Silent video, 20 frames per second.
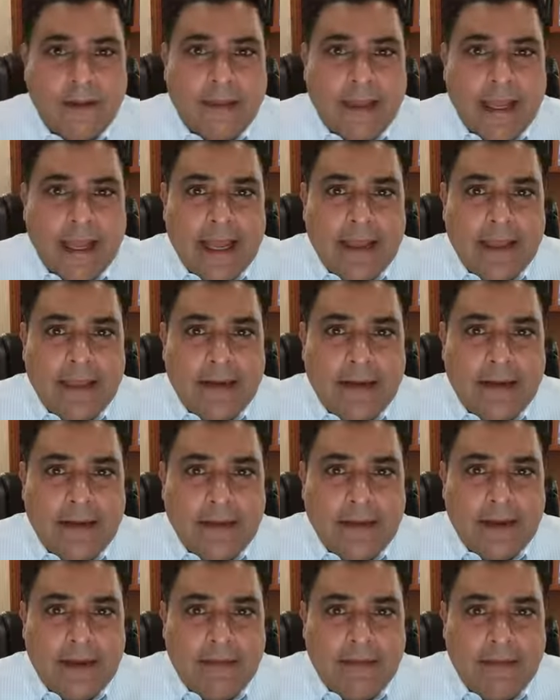And then
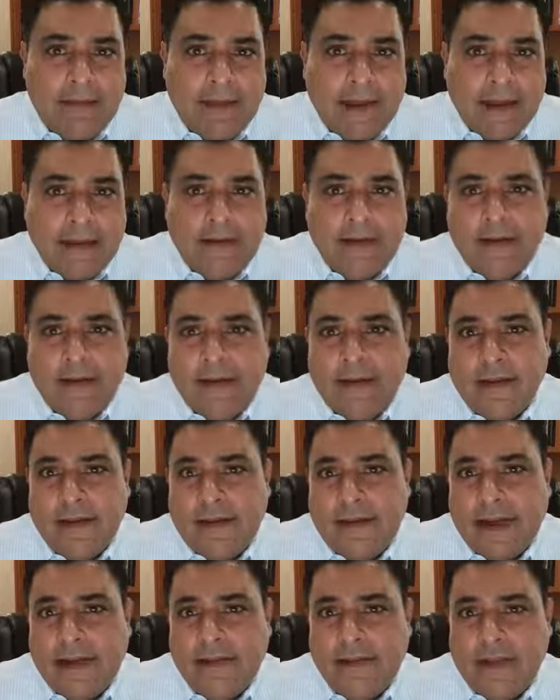if that
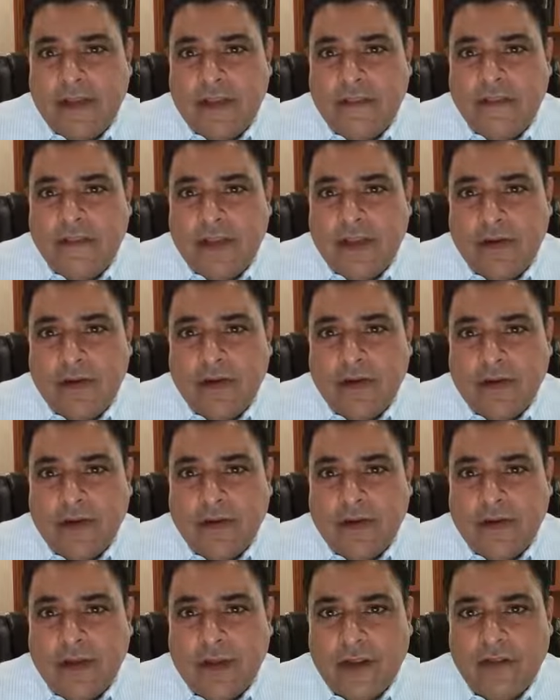SIgA or
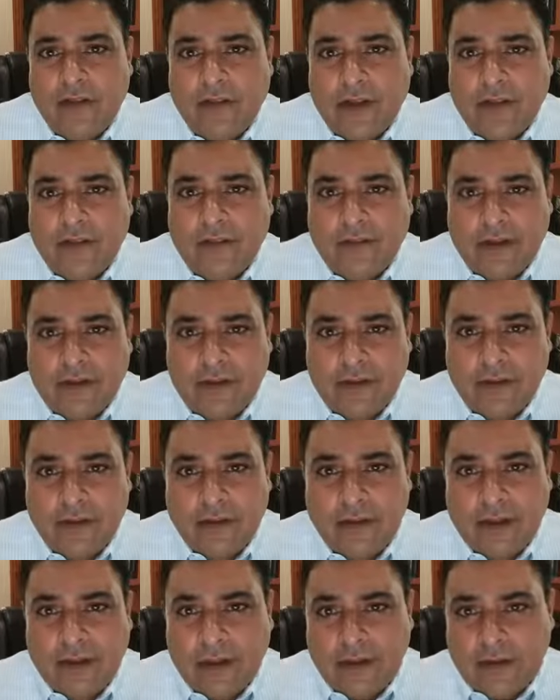secretory IgA cell
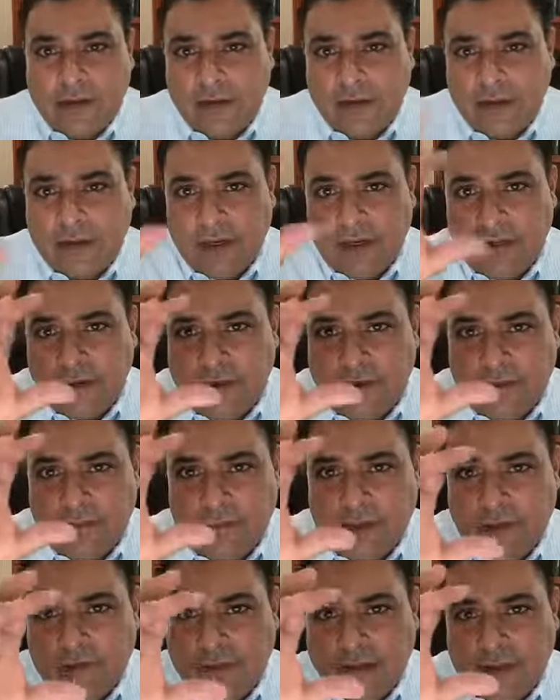doesn't engulf
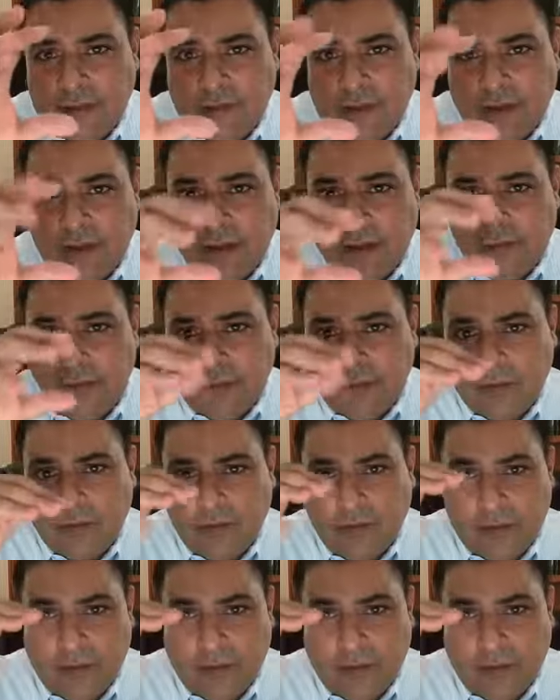the inflammatory chemical,